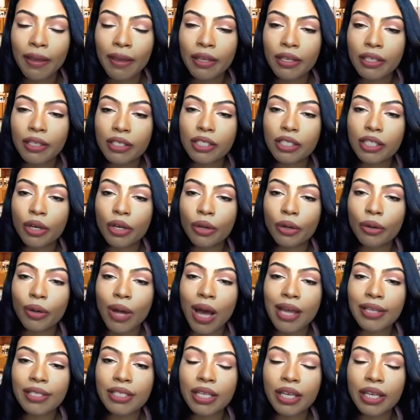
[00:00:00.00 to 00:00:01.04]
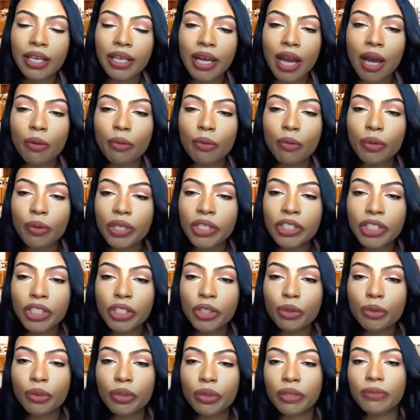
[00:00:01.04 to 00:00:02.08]
So I said, I wish you
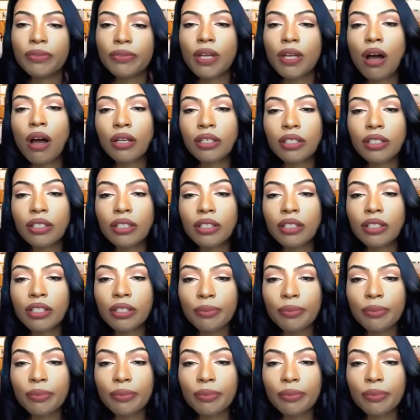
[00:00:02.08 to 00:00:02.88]
would have talked to me